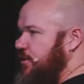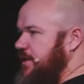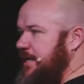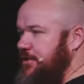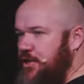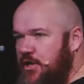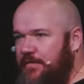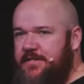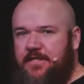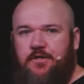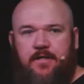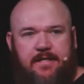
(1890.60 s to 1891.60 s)
and you get
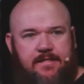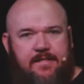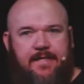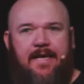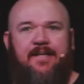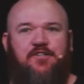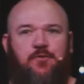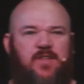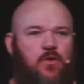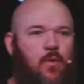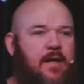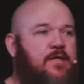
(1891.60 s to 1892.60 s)
nervous and you get scared to be
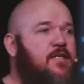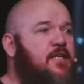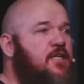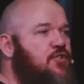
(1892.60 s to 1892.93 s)
the one